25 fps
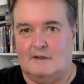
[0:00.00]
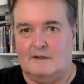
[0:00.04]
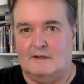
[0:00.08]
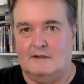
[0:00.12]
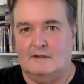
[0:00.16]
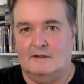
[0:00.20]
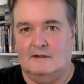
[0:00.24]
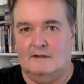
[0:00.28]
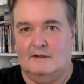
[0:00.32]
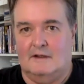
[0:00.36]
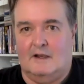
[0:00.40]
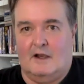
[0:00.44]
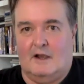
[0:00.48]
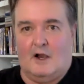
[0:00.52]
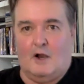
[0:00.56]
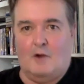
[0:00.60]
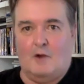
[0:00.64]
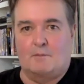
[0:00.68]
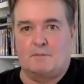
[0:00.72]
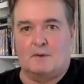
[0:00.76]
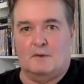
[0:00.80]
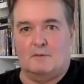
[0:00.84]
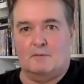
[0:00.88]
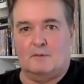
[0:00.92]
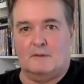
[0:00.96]
you did
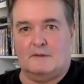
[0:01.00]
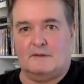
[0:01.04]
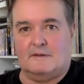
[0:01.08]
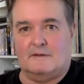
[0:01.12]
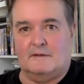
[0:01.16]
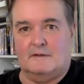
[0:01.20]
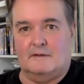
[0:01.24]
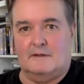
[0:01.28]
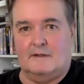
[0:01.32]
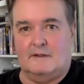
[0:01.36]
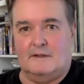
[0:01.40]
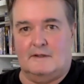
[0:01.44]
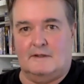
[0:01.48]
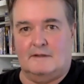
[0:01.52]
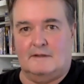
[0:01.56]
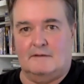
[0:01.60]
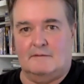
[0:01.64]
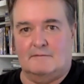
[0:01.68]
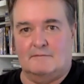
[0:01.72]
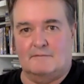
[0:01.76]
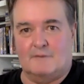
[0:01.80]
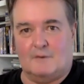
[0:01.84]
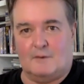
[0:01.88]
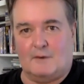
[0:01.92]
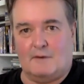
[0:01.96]
opened with
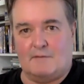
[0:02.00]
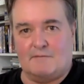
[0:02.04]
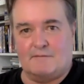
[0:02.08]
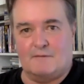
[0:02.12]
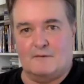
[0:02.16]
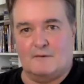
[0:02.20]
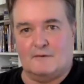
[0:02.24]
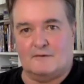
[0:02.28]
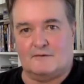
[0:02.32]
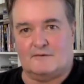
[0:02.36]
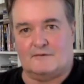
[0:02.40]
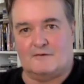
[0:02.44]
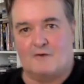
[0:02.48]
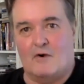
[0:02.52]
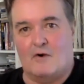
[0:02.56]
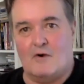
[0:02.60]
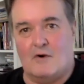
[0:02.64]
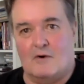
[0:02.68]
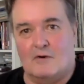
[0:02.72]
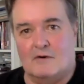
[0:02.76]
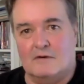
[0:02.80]
the very first